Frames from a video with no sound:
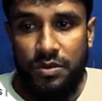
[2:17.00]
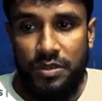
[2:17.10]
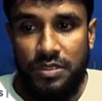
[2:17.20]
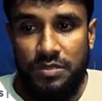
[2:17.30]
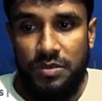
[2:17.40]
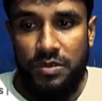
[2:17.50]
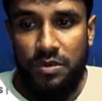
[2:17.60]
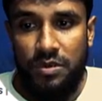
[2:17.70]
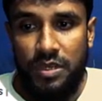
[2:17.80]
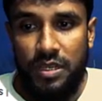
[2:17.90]
in this
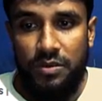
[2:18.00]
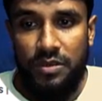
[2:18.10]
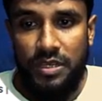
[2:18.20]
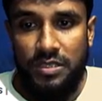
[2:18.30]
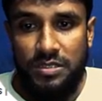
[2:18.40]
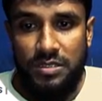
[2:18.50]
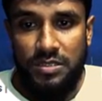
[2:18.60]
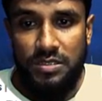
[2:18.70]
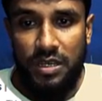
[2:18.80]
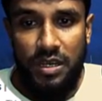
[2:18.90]
video here you can
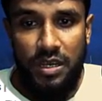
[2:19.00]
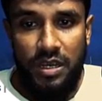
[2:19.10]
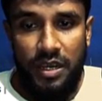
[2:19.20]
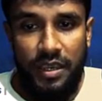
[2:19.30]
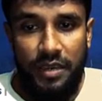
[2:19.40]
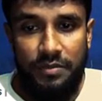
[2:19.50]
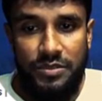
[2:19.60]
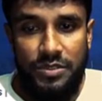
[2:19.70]
see I have